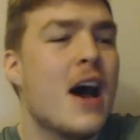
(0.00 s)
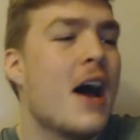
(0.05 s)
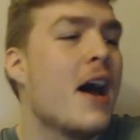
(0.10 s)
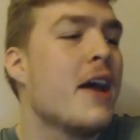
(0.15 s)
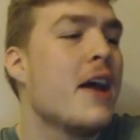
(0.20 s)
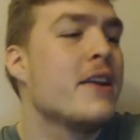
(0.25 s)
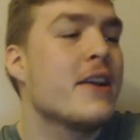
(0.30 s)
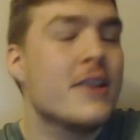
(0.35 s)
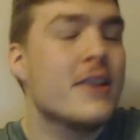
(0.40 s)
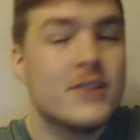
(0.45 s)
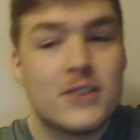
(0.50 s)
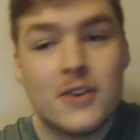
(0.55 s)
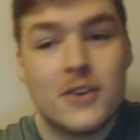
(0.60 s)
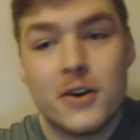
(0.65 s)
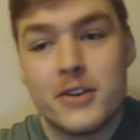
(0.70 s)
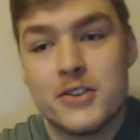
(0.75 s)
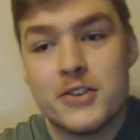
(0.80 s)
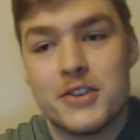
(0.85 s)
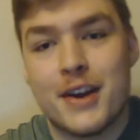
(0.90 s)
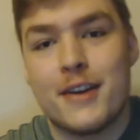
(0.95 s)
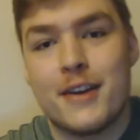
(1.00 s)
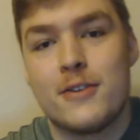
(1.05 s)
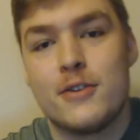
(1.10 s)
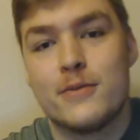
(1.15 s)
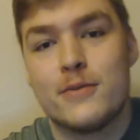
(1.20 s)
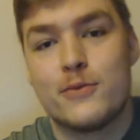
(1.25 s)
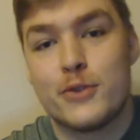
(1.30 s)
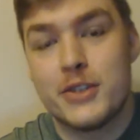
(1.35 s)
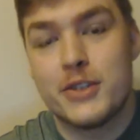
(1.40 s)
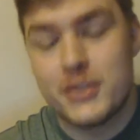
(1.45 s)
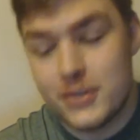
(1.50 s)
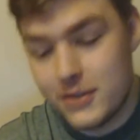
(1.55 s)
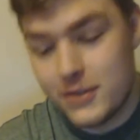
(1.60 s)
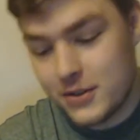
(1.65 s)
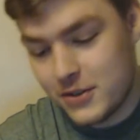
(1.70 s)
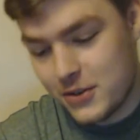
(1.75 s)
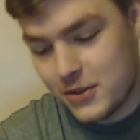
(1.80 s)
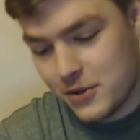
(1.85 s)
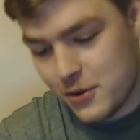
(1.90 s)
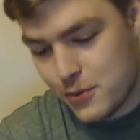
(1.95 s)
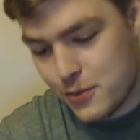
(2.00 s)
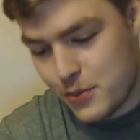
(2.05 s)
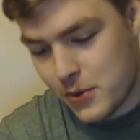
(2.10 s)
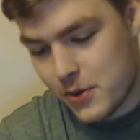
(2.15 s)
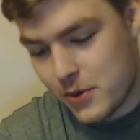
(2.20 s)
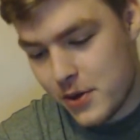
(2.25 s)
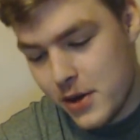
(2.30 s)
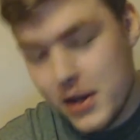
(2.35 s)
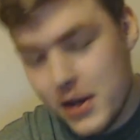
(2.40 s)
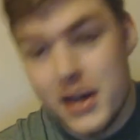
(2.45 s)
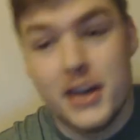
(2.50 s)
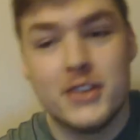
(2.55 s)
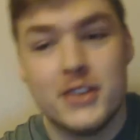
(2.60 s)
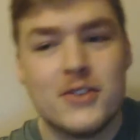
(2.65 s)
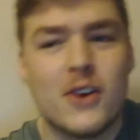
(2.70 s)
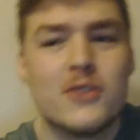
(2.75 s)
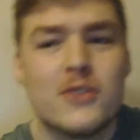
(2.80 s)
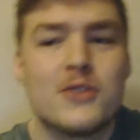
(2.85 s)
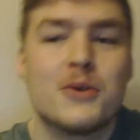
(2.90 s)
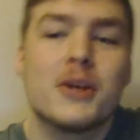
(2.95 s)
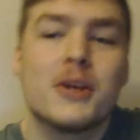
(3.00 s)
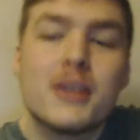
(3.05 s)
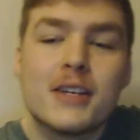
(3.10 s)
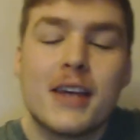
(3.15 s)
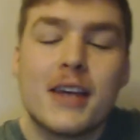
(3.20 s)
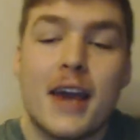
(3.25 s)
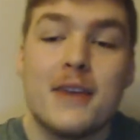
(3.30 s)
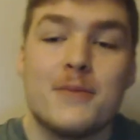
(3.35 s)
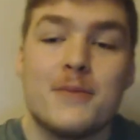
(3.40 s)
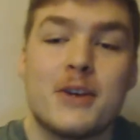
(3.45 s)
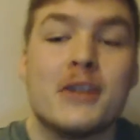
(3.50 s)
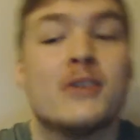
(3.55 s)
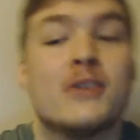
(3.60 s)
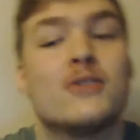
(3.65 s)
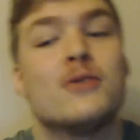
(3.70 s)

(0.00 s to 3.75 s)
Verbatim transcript: And he started a channel up recently too, but he's not doing gaming.